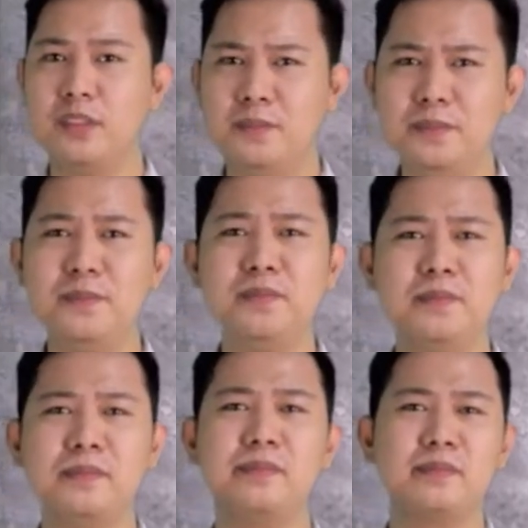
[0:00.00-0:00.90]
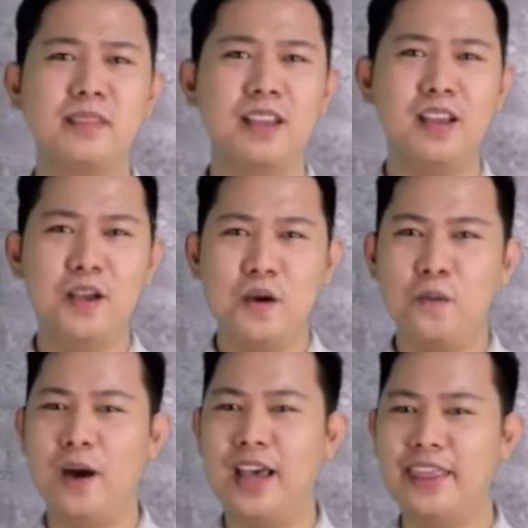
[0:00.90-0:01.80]
Hmm.
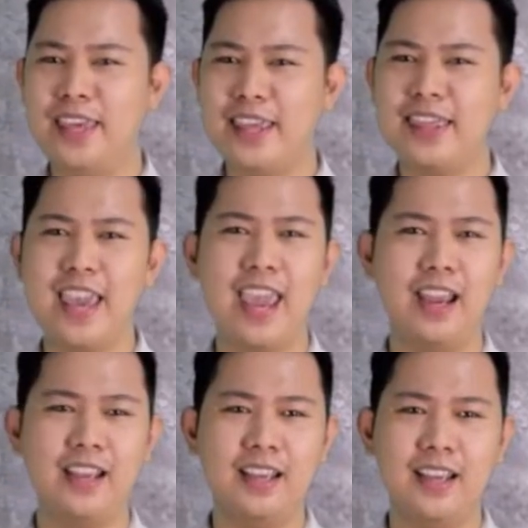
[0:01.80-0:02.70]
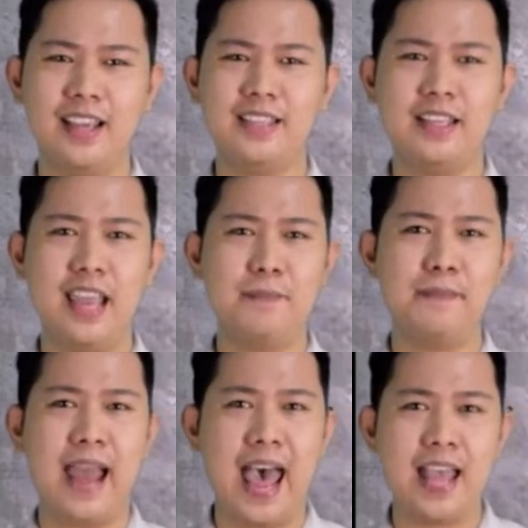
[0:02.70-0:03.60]
What do you think? Is it a
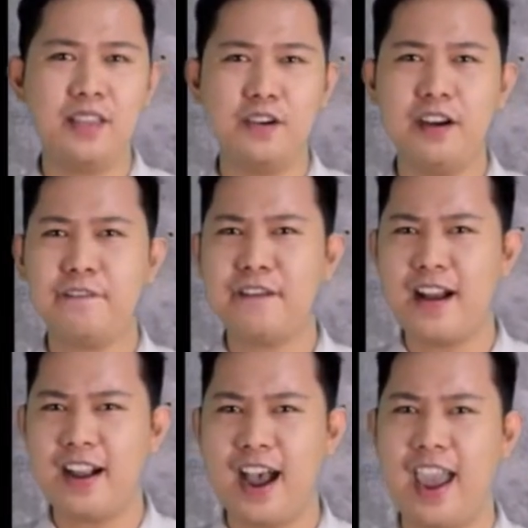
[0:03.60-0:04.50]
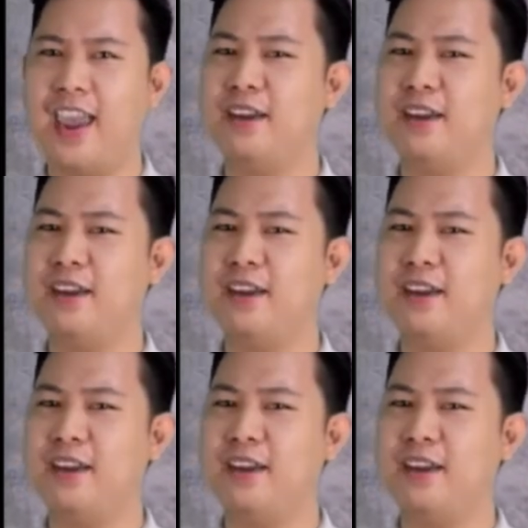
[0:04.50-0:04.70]
plant or a fungi?